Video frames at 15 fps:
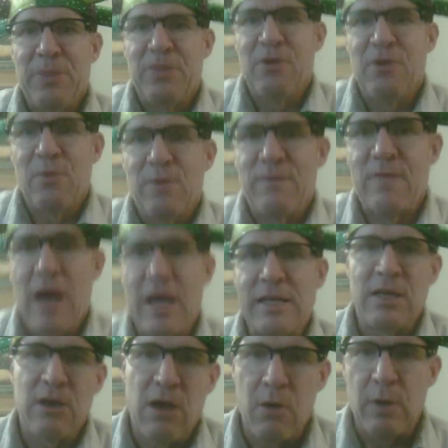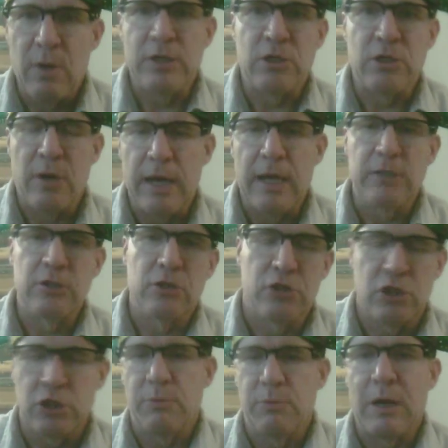that we've got to not raise our hands and
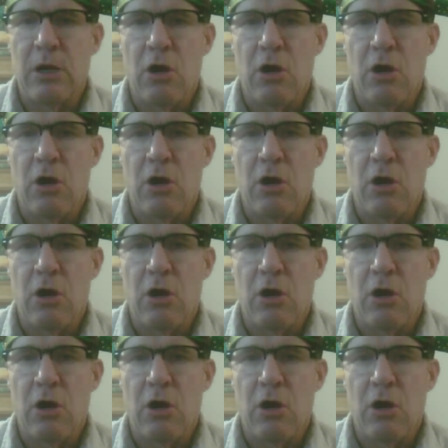just make